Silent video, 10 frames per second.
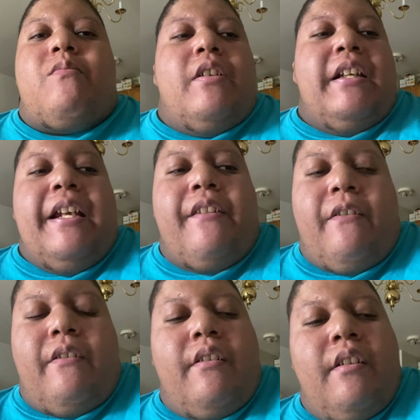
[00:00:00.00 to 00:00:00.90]
one
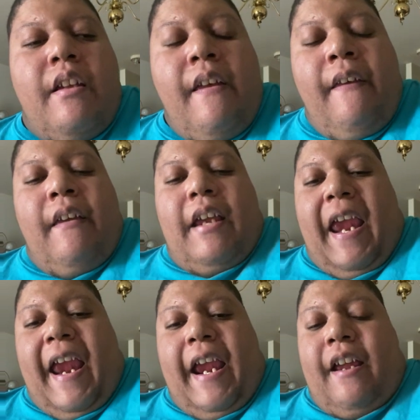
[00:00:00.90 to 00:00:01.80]
either.
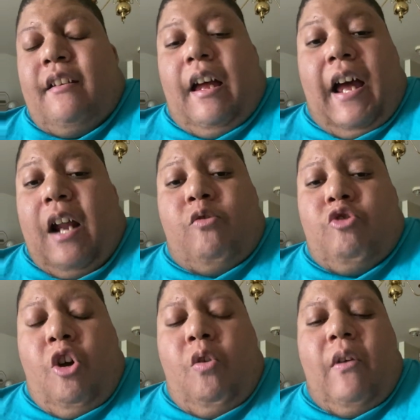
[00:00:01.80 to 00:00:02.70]
And I
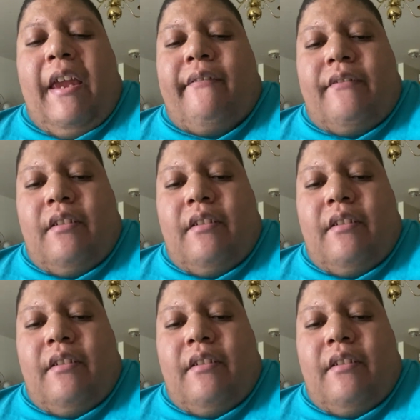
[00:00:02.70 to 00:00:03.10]
don't know if...